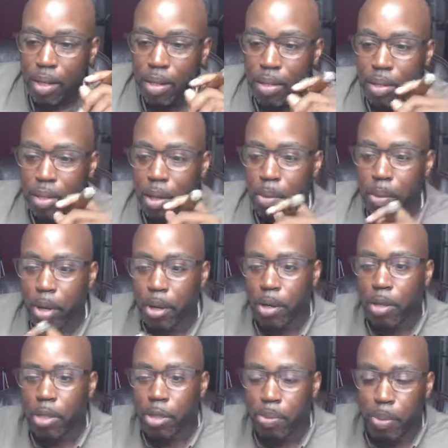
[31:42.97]
So my
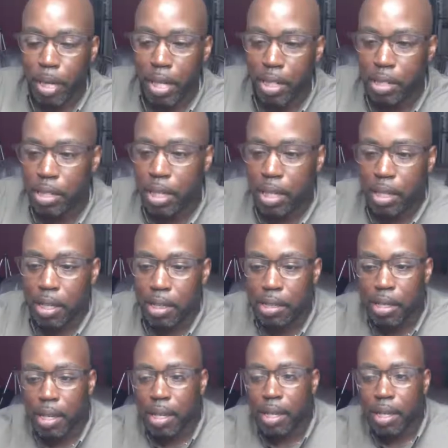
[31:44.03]
girl Spink
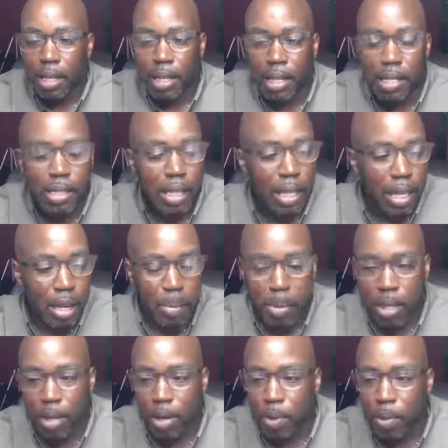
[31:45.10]
says he needs to let
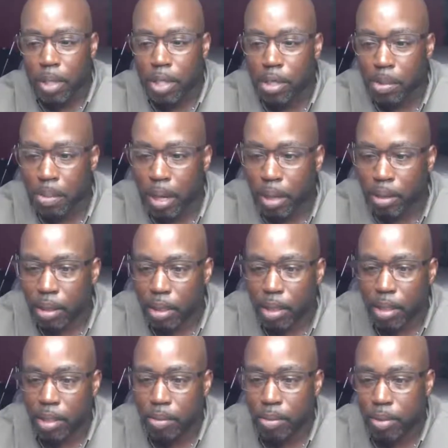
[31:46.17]
me know when he's about to
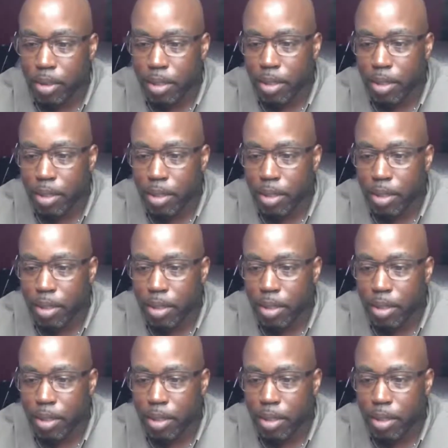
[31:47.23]
come.